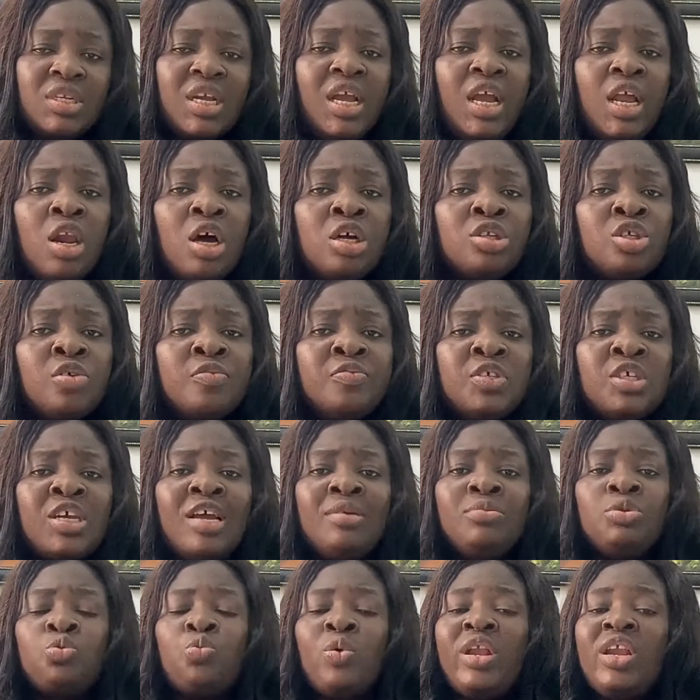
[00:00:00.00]
A lot of
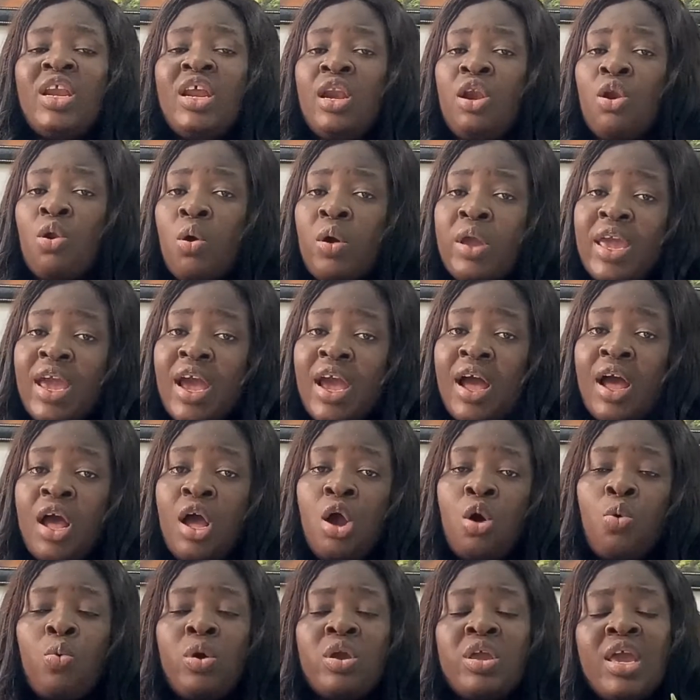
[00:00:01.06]
times when a lawyer,
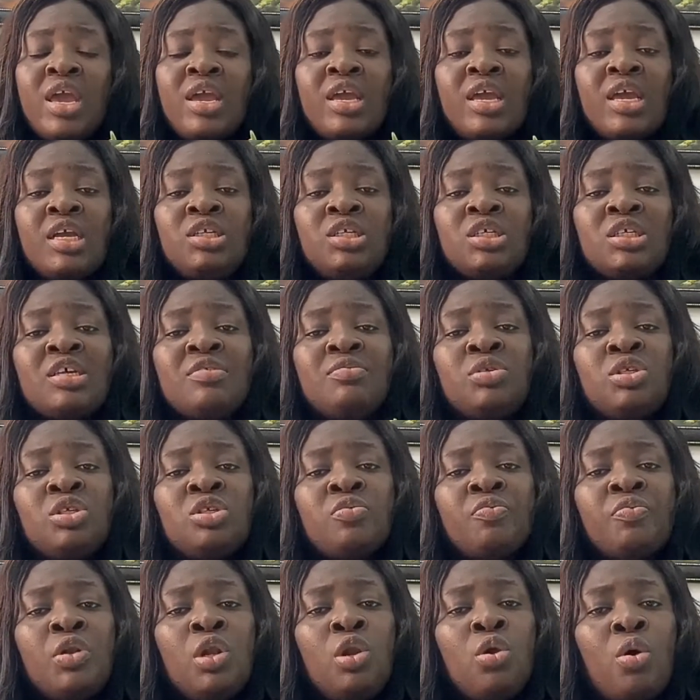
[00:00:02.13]
when you engage the services
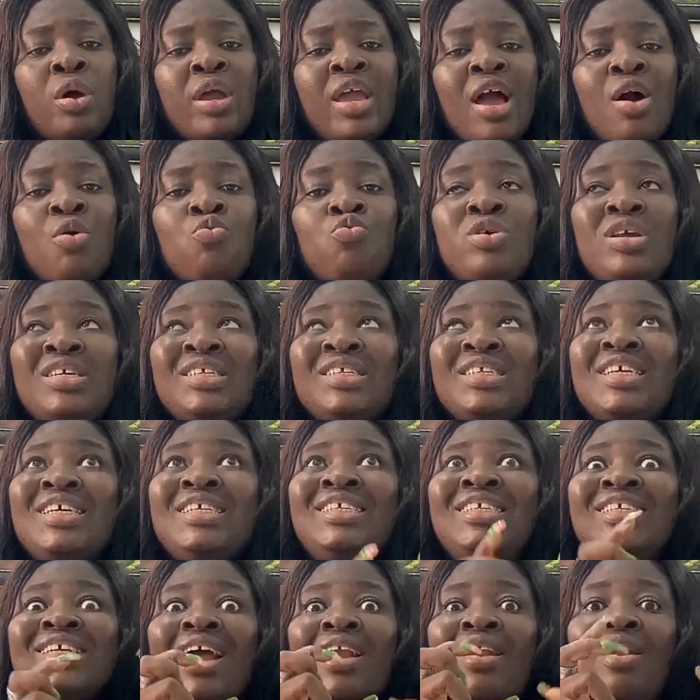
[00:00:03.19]
of a lawyer who is a
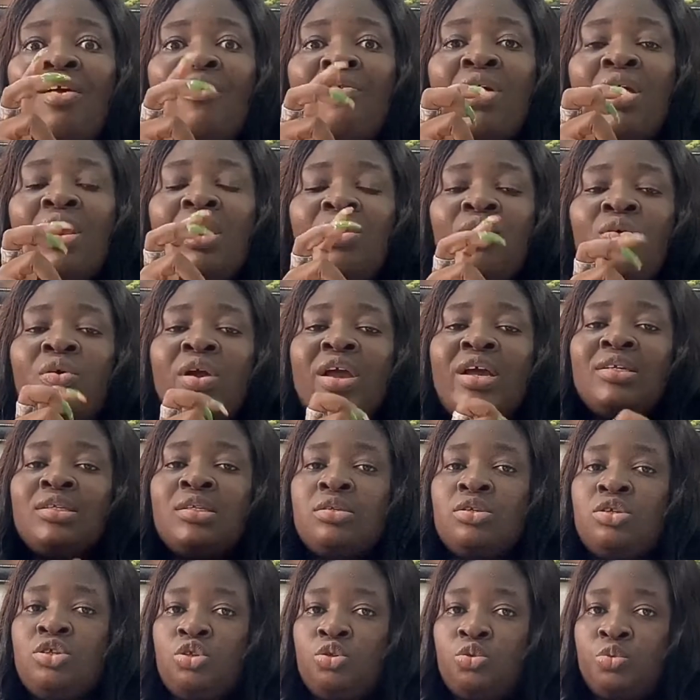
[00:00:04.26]
general lawyer, so
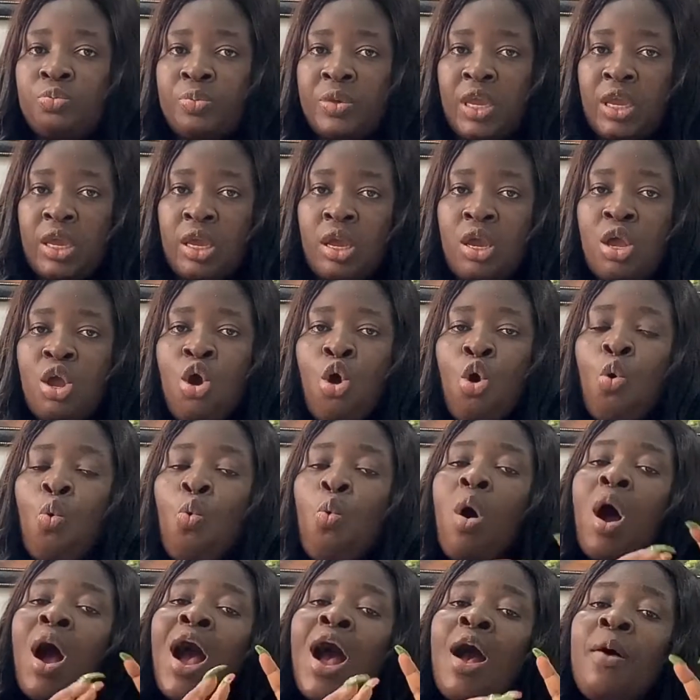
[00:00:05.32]
to speak,
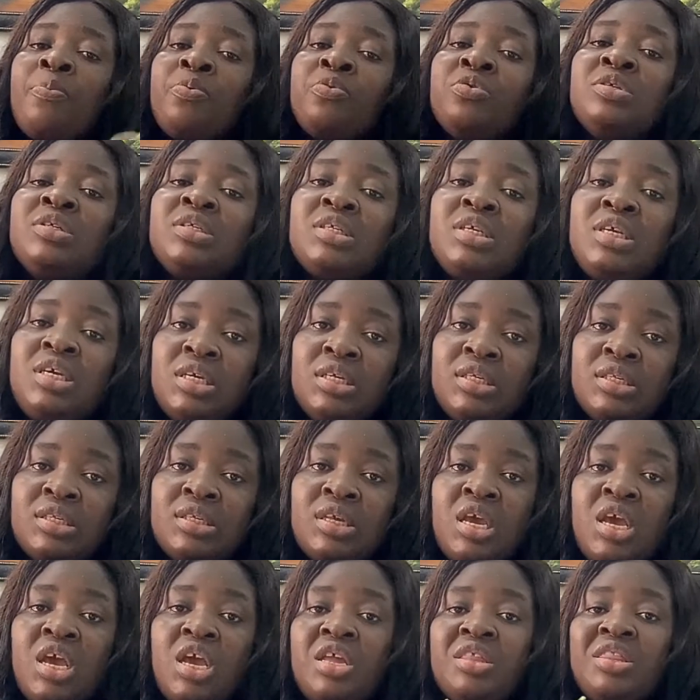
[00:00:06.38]
what happens is
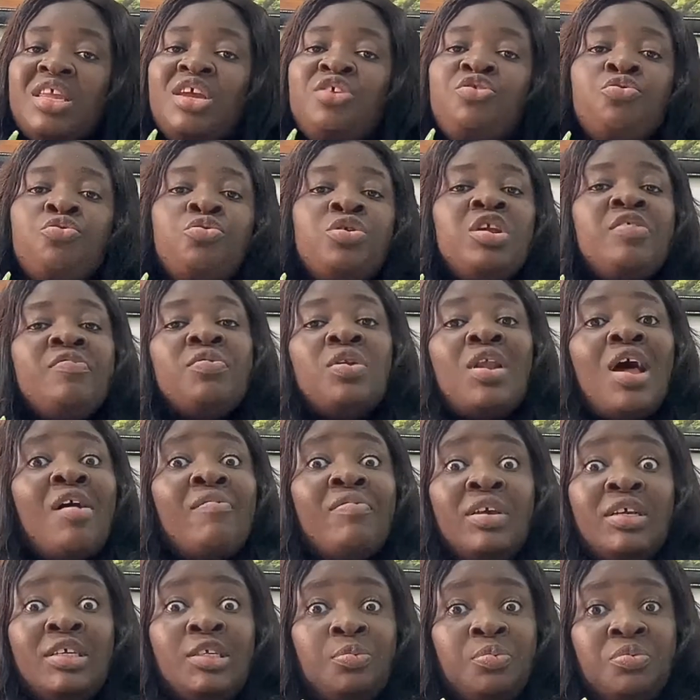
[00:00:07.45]
they don't even have
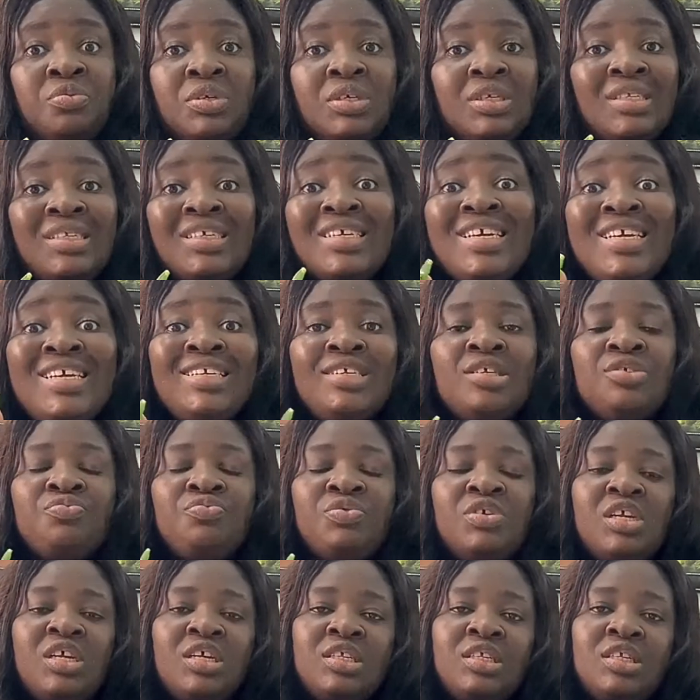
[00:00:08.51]
experience in the
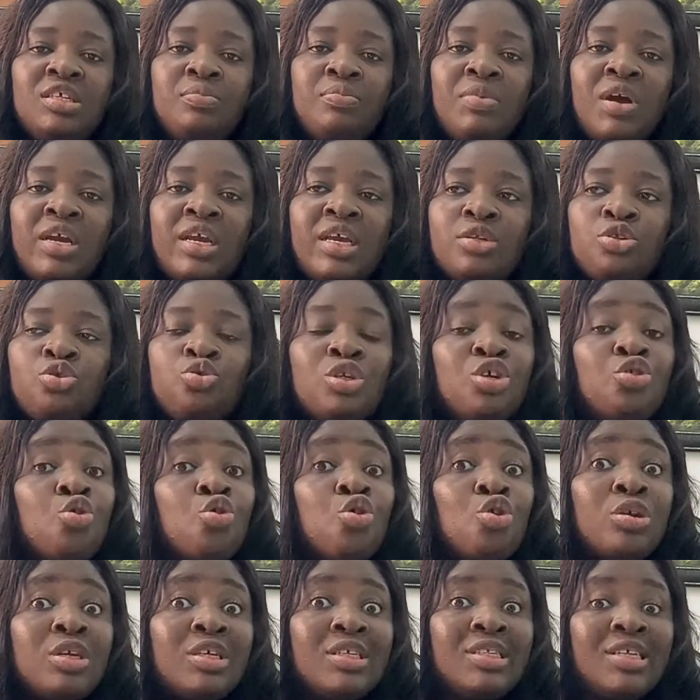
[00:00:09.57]
real estate market. So they
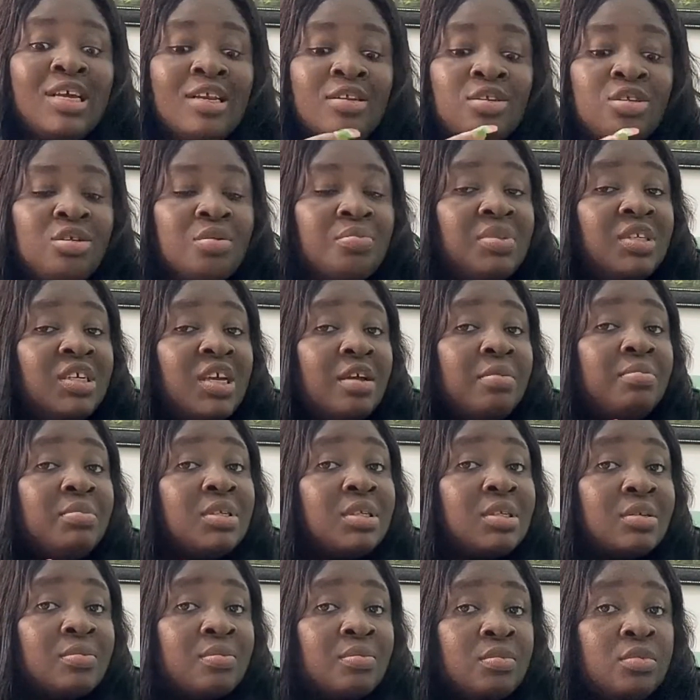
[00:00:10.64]
don't understand some
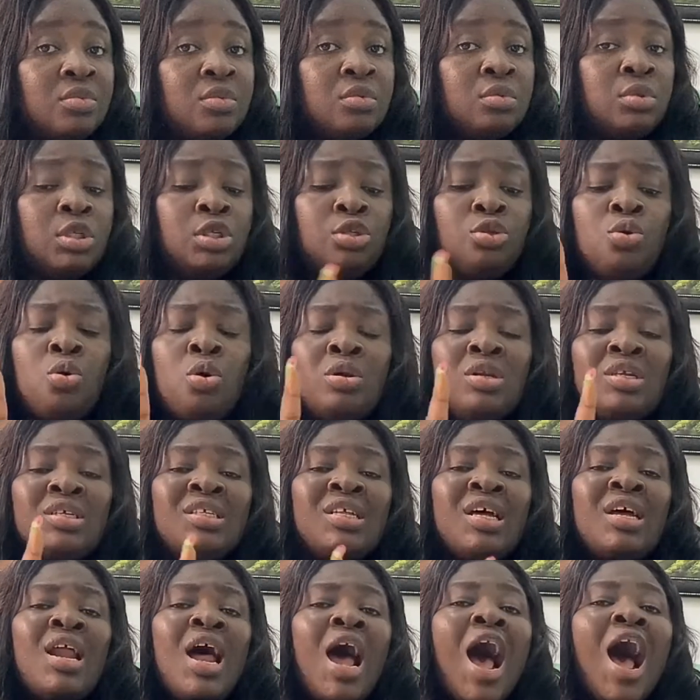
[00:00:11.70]
terms. They don't
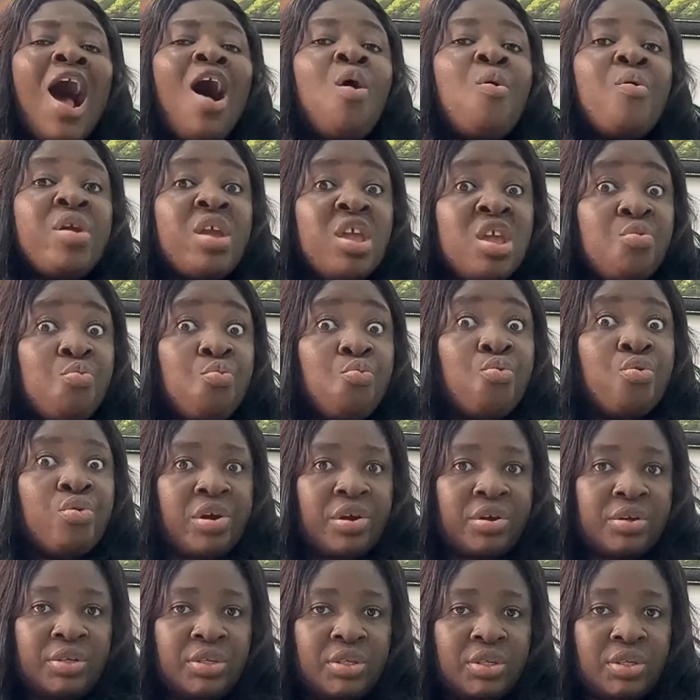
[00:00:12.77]
understand how it
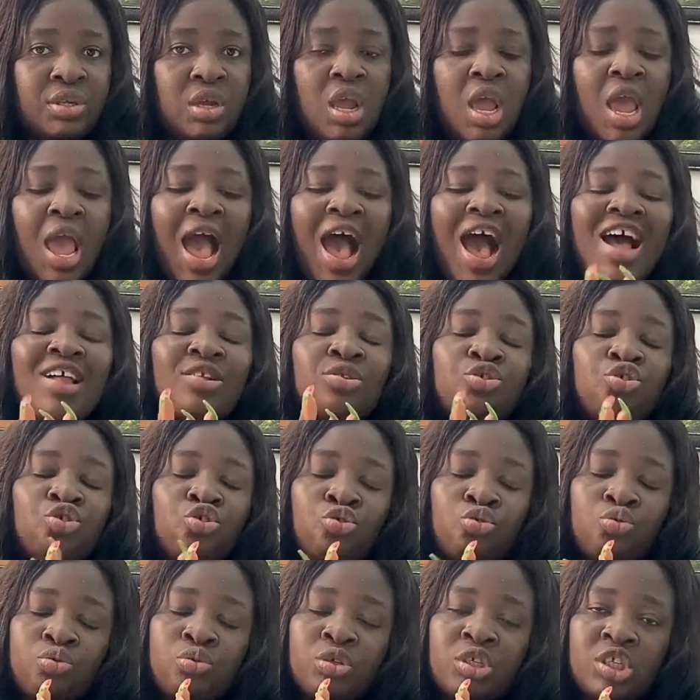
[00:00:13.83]
works. And
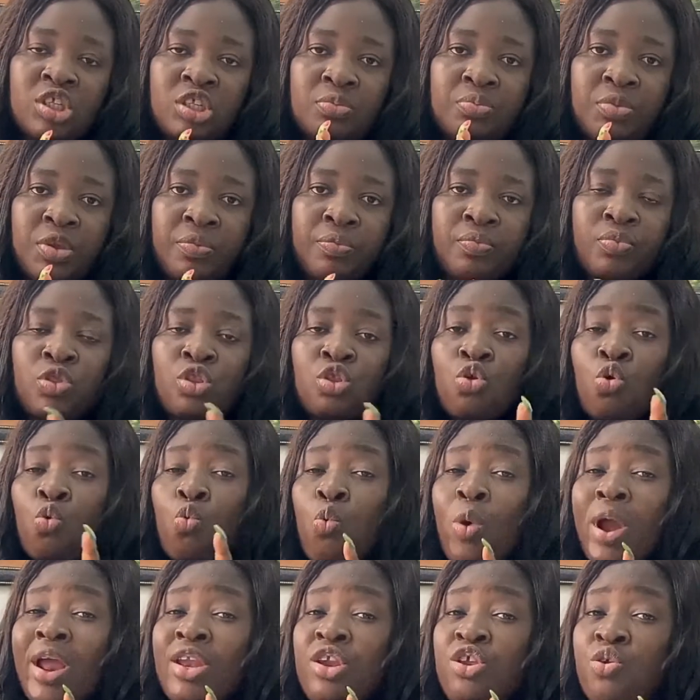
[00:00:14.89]
trust me,
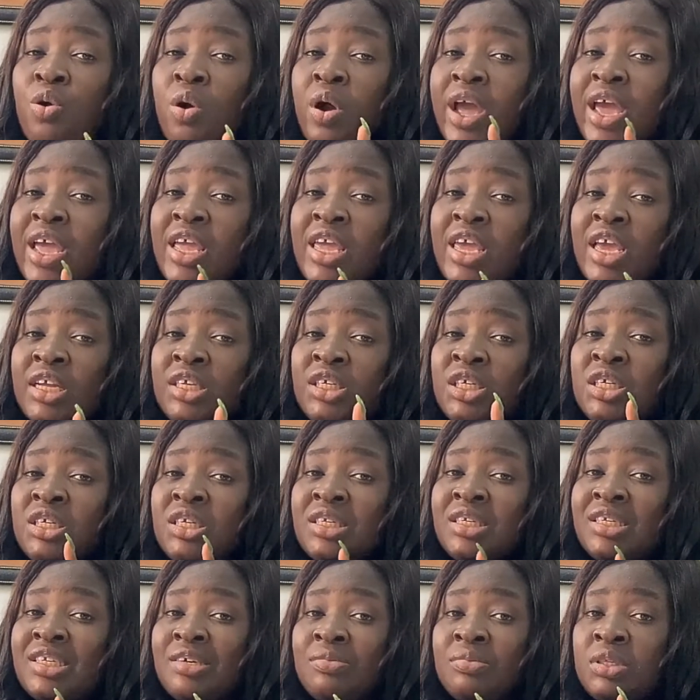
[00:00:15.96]
when you're engaging the
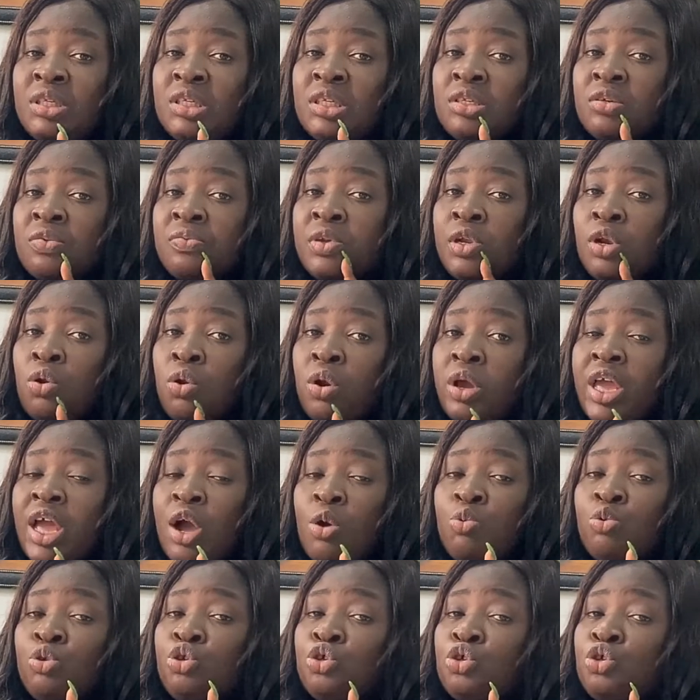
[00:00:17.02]
services of a lawyer
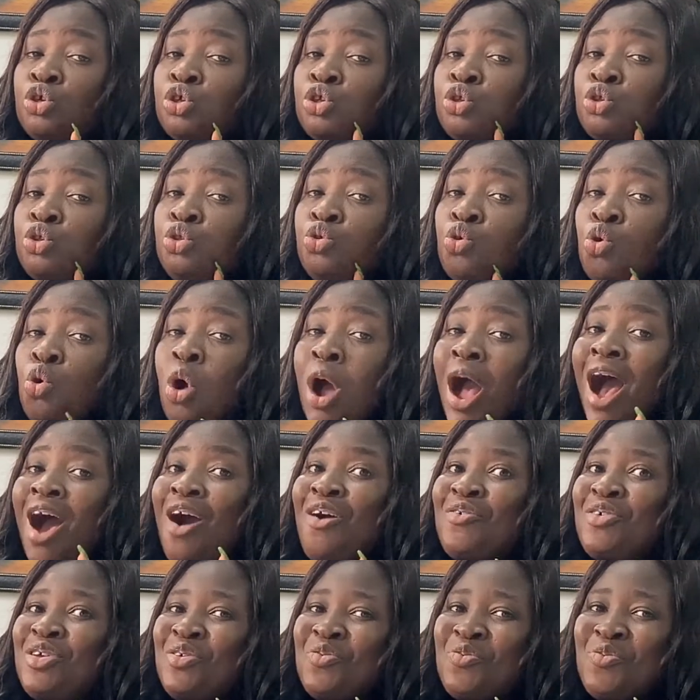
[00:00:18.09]
who do not know
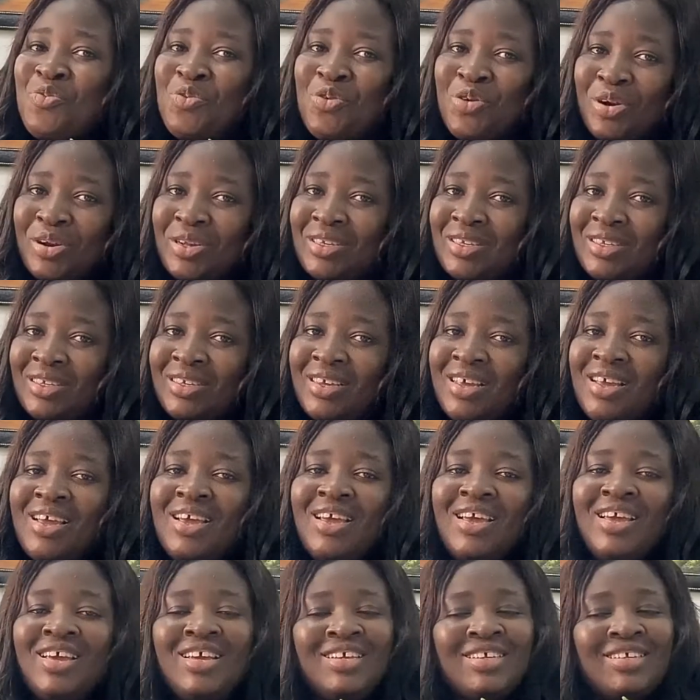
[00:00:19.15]
how it works,
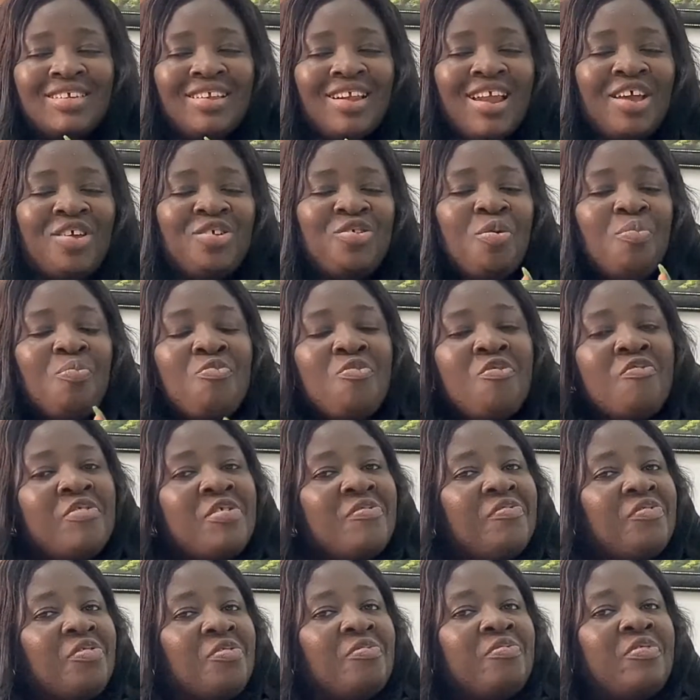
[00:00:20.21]
it's like you're
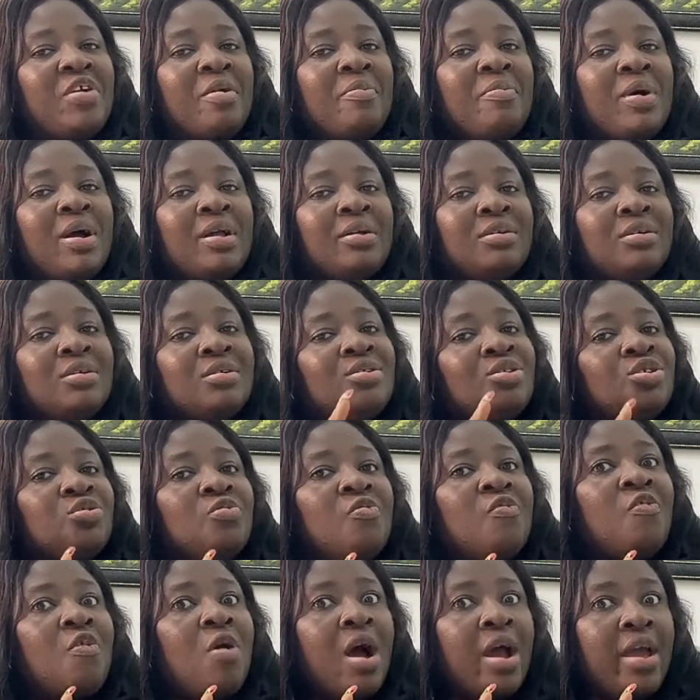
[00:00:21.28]
moving from bread pan to
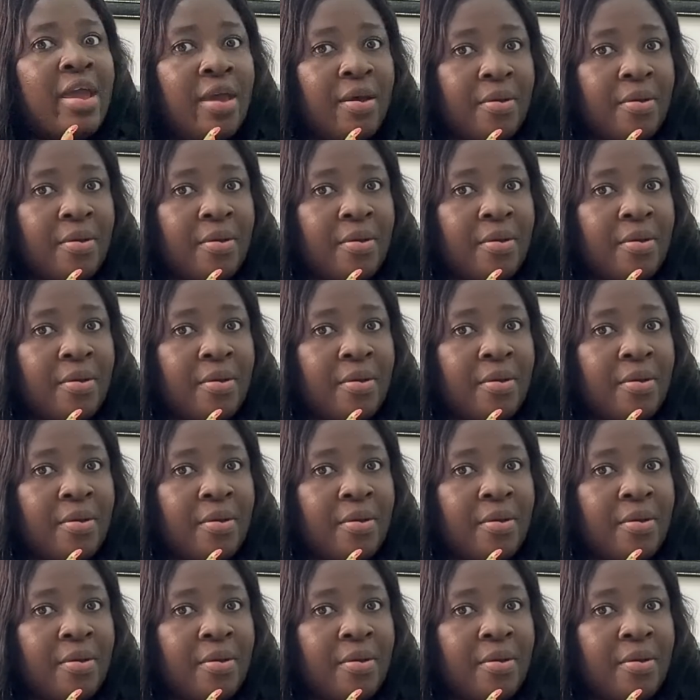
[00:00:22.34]
fire.